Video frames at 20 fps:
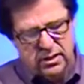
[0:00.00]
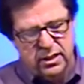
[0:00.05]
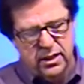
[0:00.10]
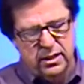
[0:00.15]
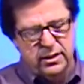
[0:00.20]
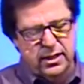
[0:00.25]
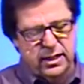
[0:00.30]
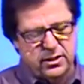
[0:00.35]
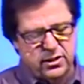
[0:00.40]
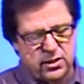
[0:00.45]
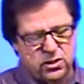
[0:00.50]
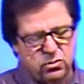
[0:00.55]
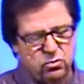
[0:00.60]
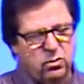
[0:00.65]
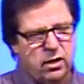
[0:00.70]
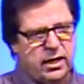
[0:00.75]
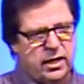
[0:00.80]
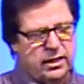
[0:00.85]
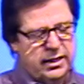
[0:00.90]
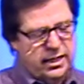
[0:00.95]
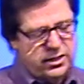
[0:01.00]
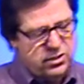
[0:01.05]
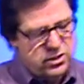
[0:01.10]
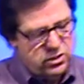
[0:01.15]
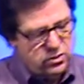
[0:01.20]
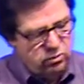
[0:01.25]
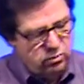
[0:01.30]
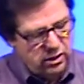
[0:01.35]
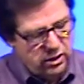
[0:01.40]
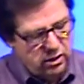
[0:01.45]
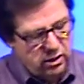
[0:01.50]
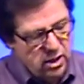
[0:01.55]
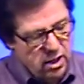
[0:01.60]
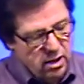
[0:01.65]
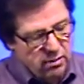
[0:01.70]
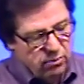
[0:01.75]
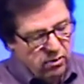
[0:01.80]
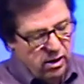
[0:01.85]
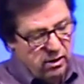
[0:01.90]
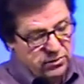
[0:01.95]
And that's his way. That's his will.
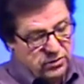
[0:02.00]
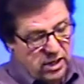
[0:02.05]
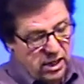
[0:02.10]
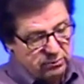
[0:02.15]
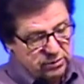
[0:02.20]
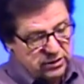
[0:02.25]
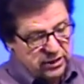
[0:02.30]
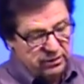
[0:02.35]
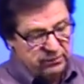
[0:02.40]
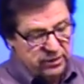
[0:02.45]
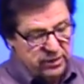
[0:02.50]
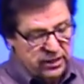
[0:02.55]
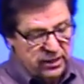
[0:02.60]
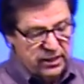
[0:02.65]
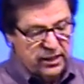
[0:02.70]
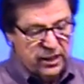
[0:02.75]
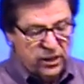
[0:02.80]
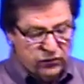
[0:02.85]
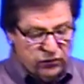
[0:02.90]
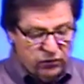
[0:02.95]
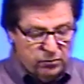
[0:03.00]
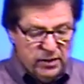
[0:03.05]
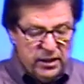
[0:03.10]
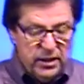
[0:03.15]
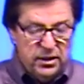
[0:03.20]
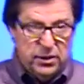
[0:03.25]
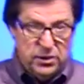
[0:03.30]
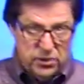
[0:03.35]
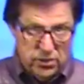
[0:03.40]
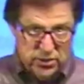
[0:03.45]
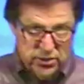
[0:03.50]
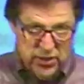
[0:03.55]
Psalm 17 is for me. This is